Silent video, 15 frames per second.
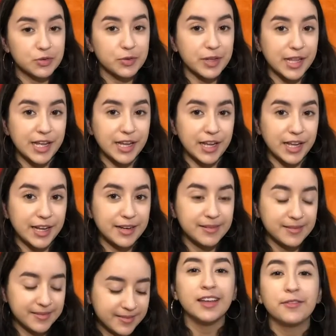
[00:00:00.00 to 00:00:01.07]
really good.
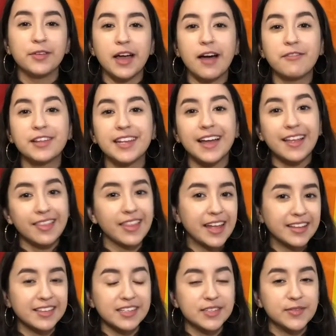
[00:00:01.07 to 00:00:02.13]
If you haven't yet, like
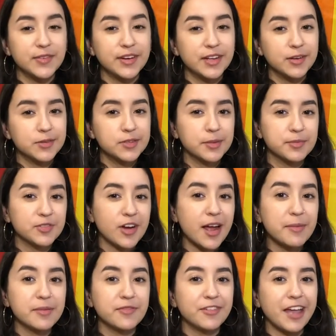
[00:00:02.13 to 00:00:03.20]
this video, subscribe
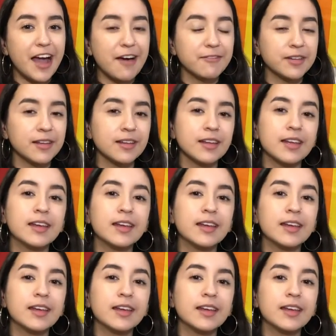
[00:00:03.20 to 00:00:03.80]
if you haven't.